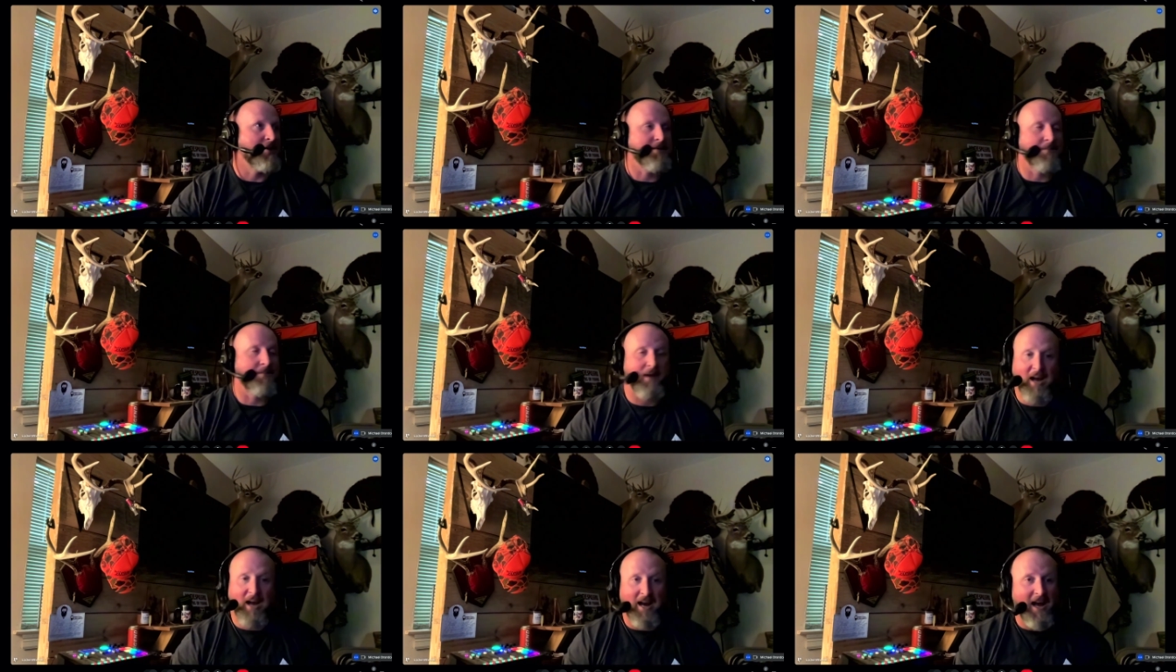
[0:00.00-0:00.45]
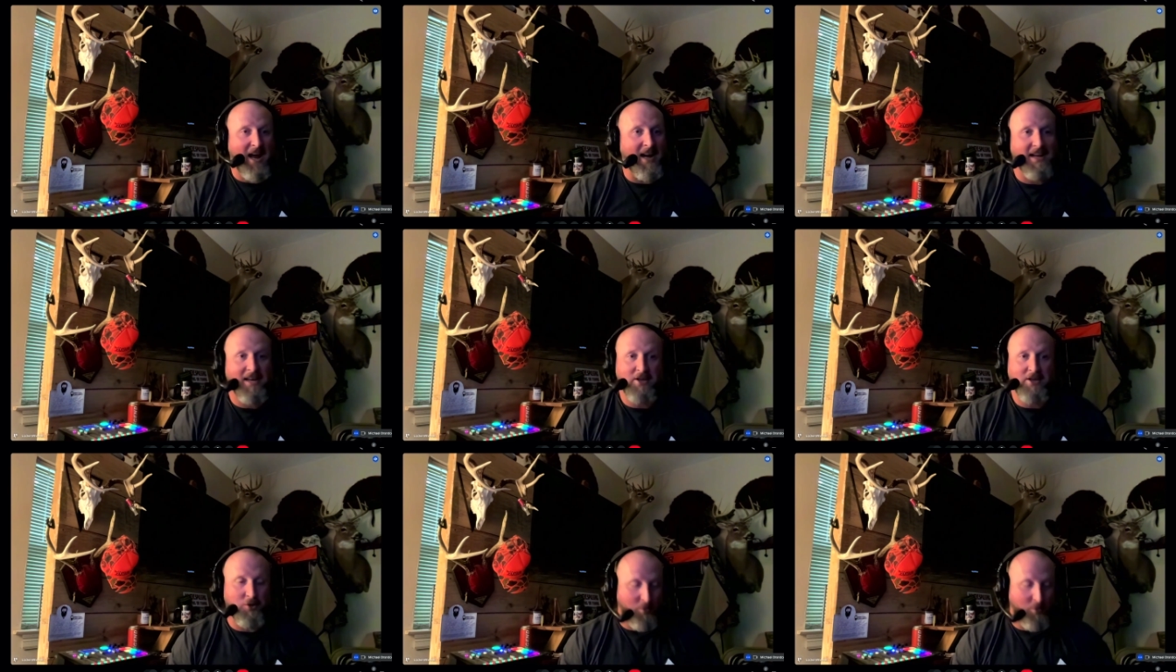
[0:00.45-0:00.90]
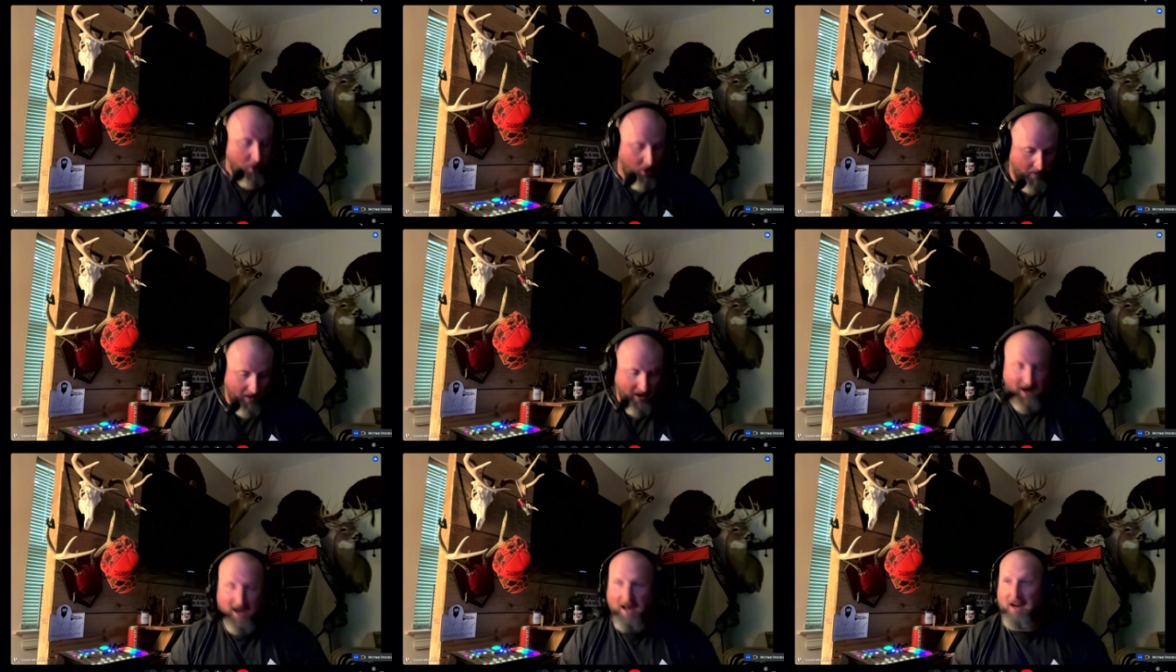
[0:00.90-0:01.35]
I'm like, I got to get you home.
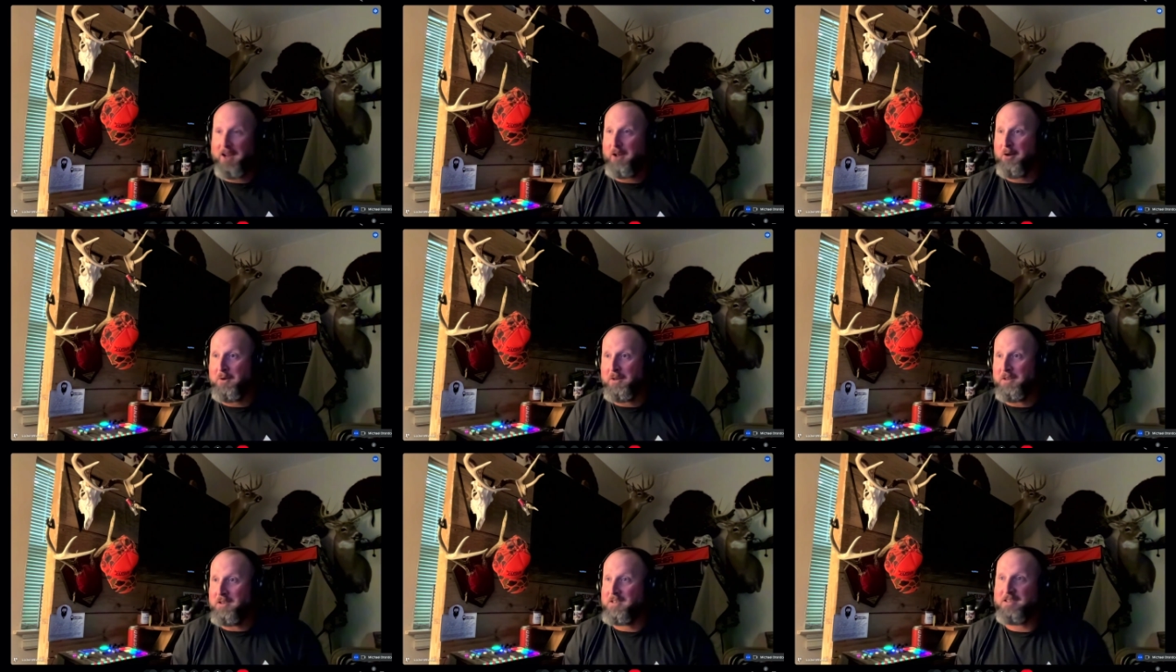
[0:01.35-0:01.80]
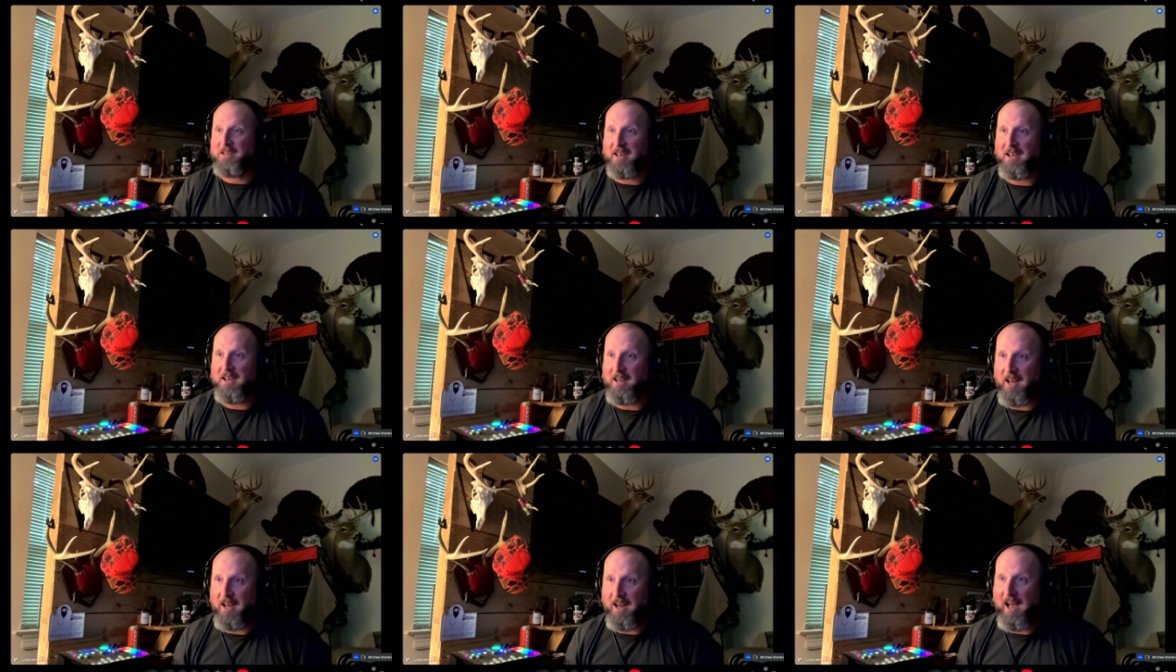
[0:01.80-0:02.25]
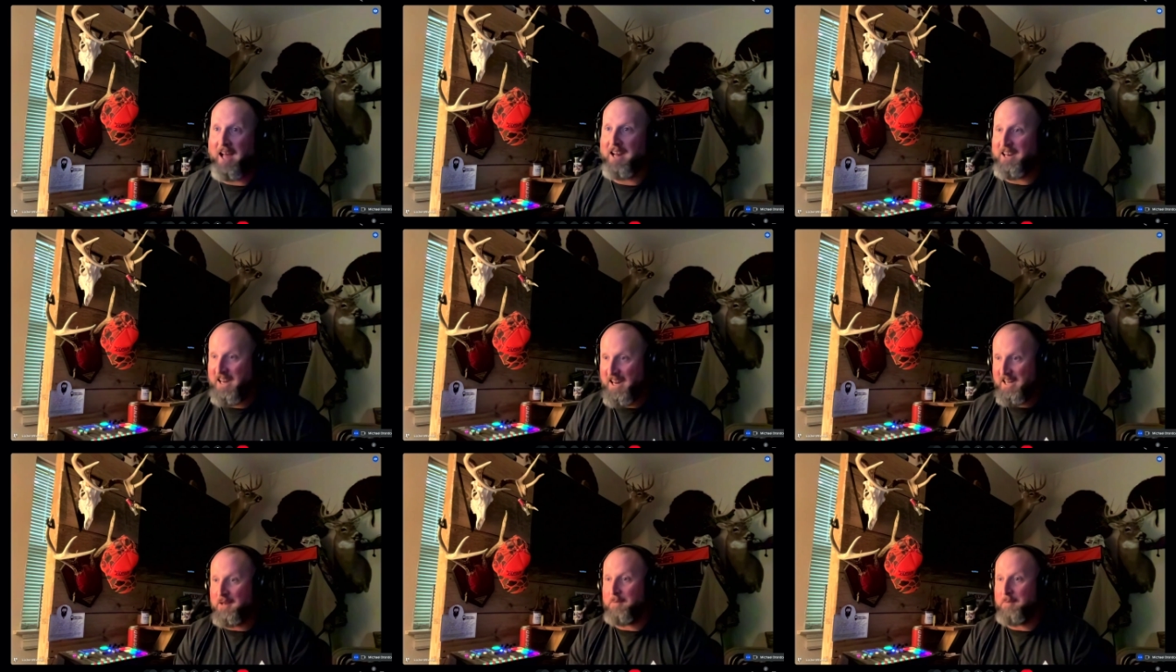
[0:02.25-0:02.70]
I got to go get in the stand. Like, I
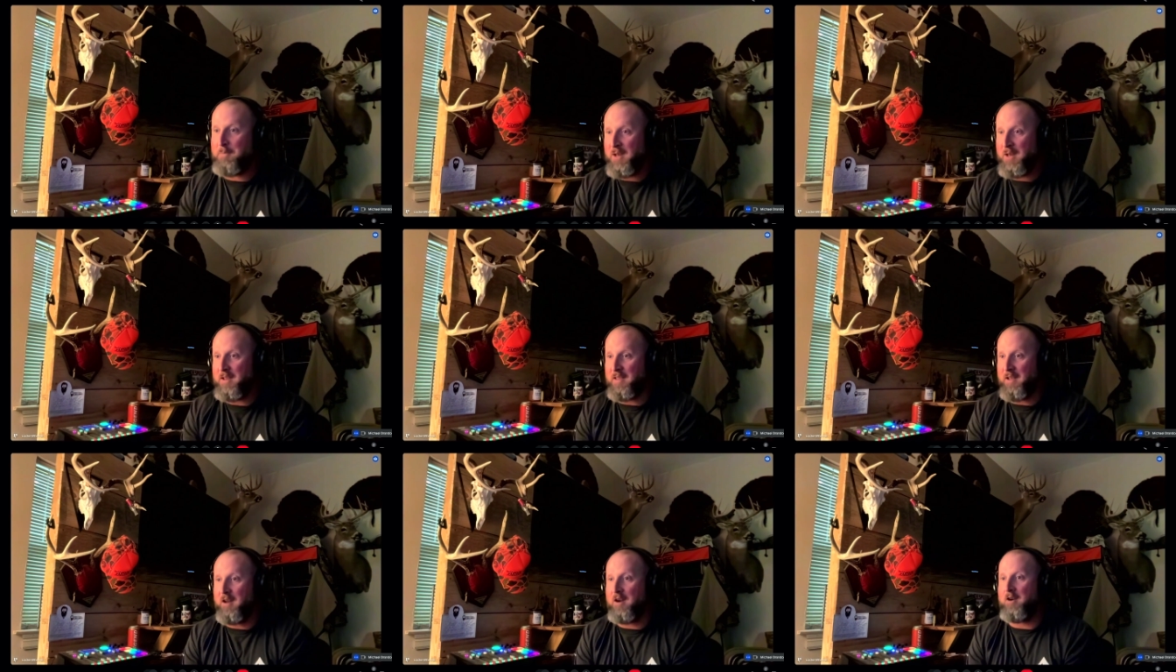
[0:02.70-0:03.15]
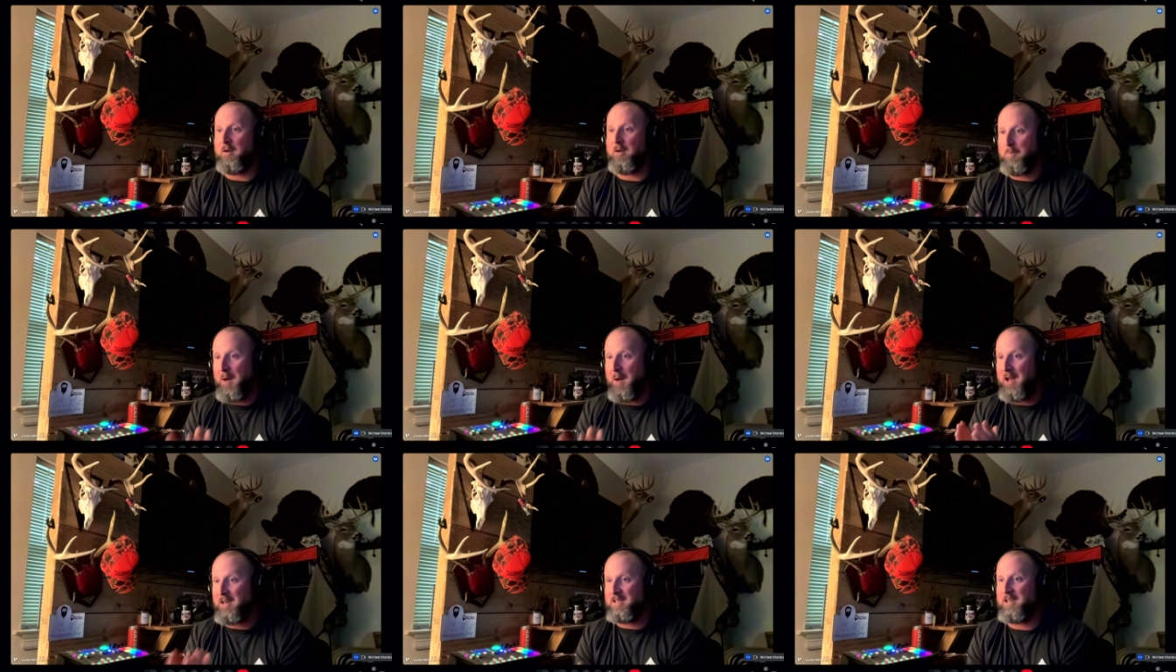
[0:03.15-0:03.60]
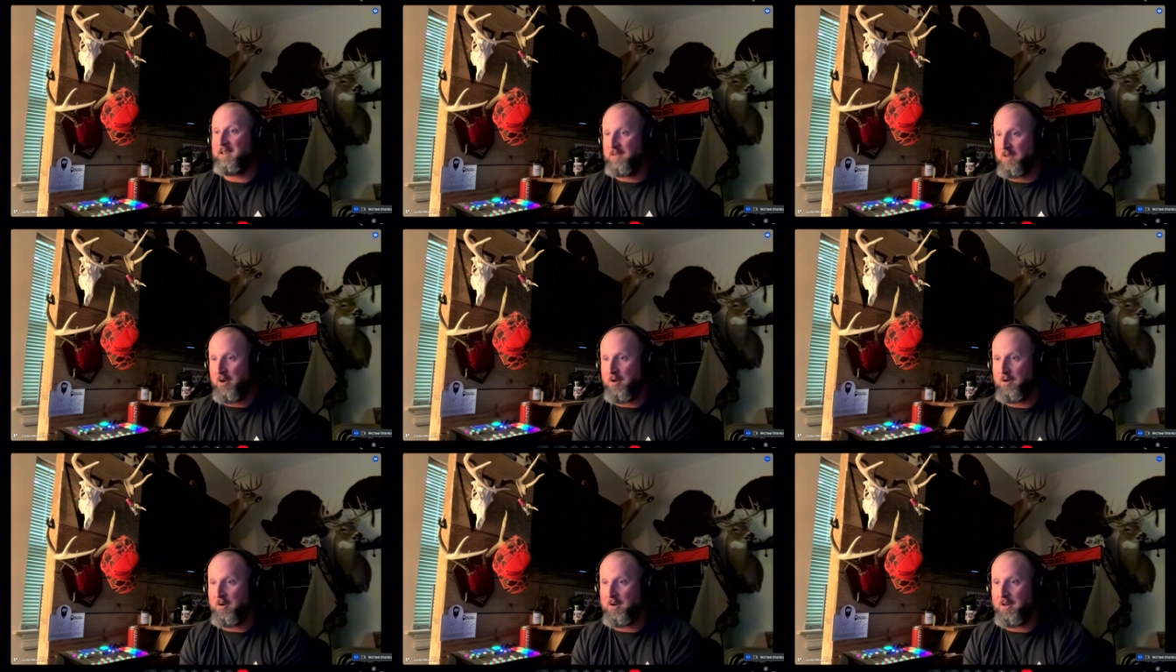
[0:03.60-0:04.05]
need to be there by
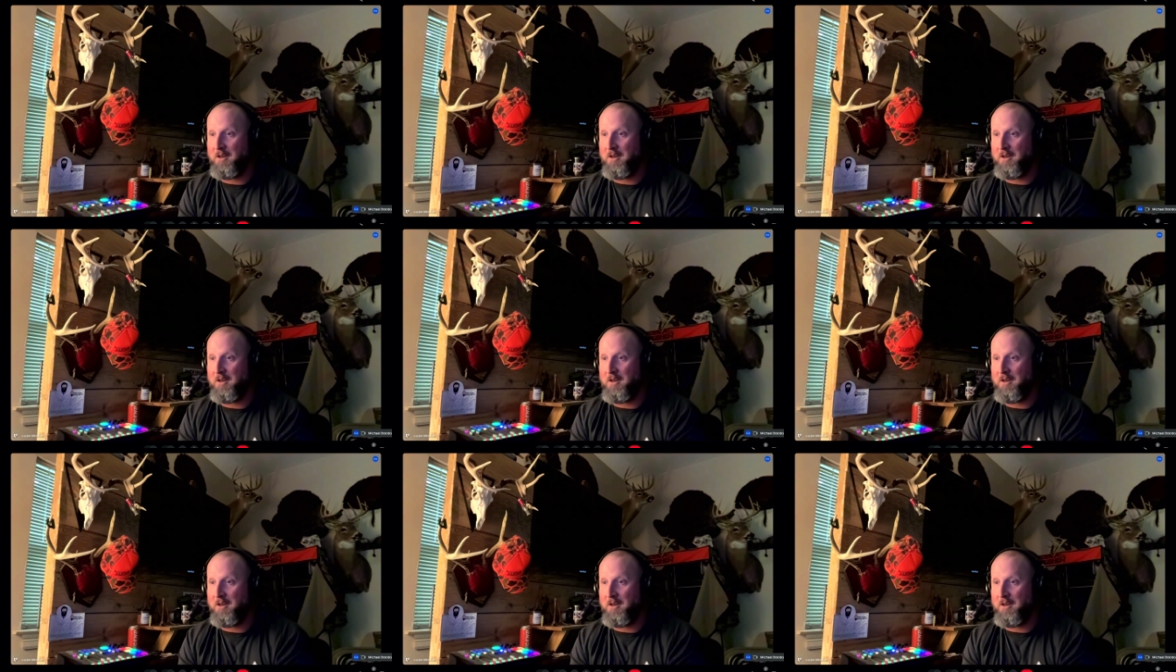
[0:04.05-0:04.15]
10:30.